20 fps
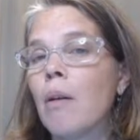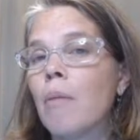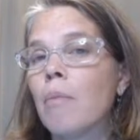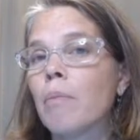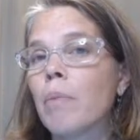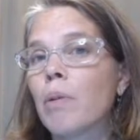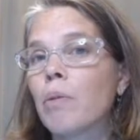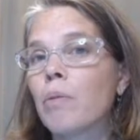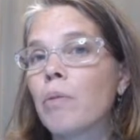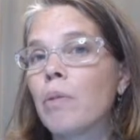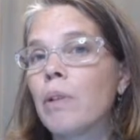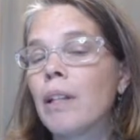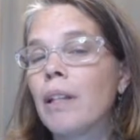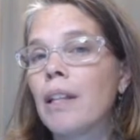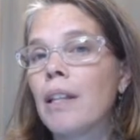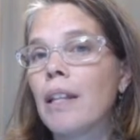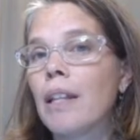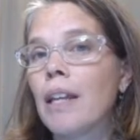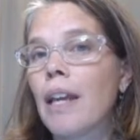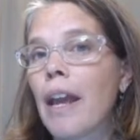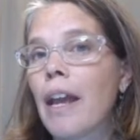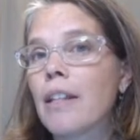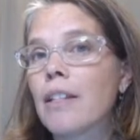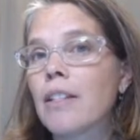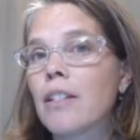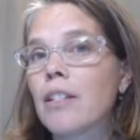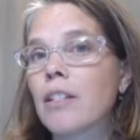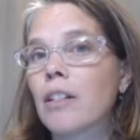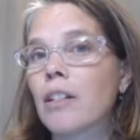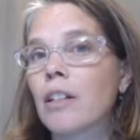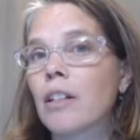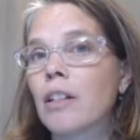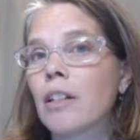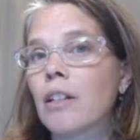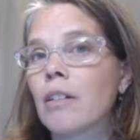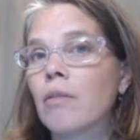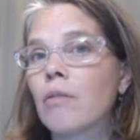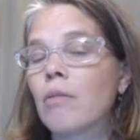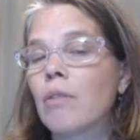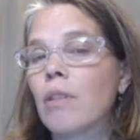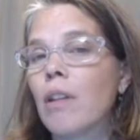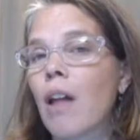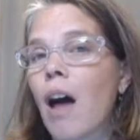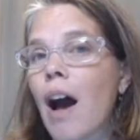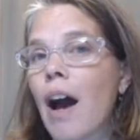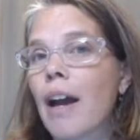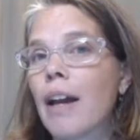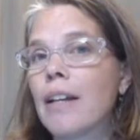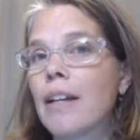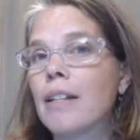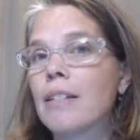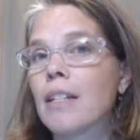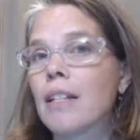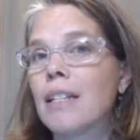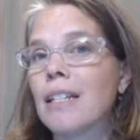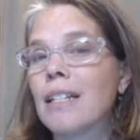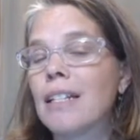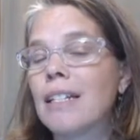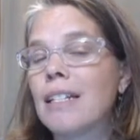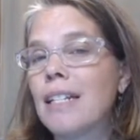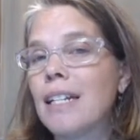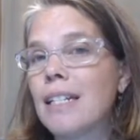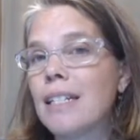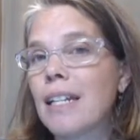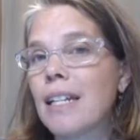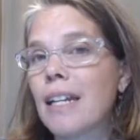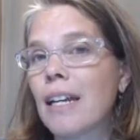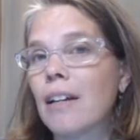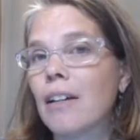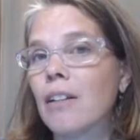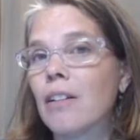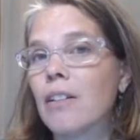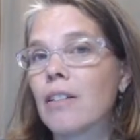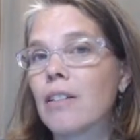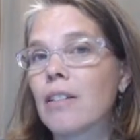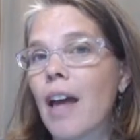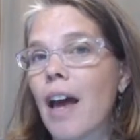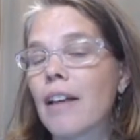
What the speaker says: but really the answer lies in the details